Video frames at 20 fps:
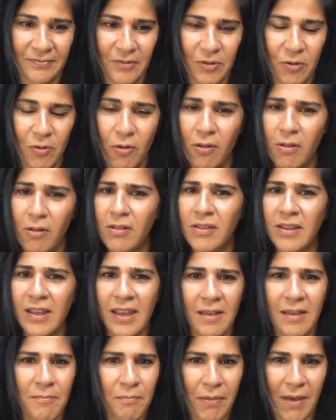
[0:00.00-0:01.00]
all the
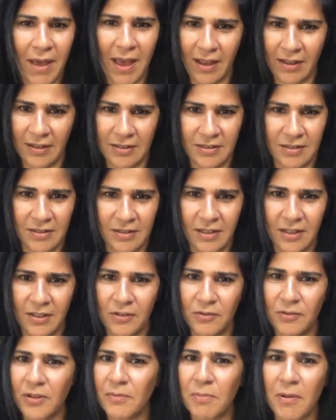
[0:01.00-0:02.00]
impact that
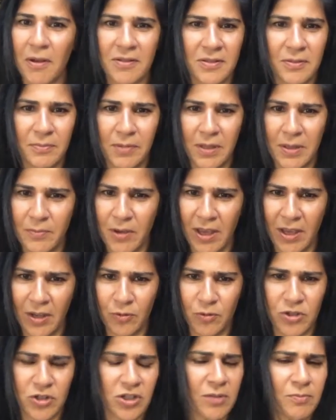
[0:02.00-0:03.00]
you can possibly make,
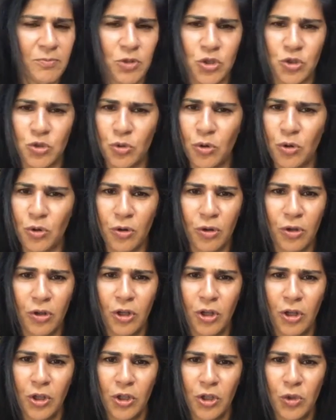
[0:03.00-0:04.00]
which I'm sure
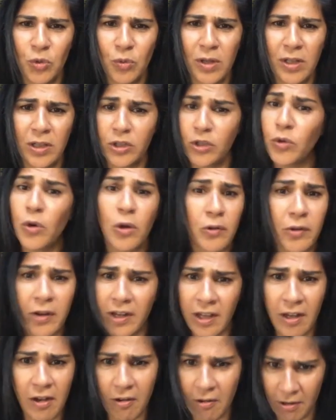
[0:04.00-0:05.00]
you will. You
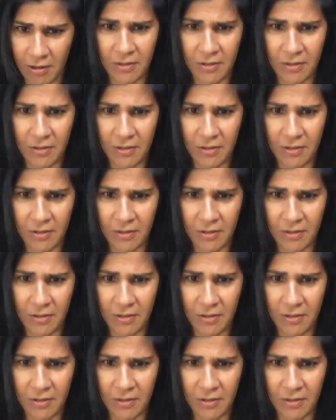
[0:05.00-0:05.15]
already are.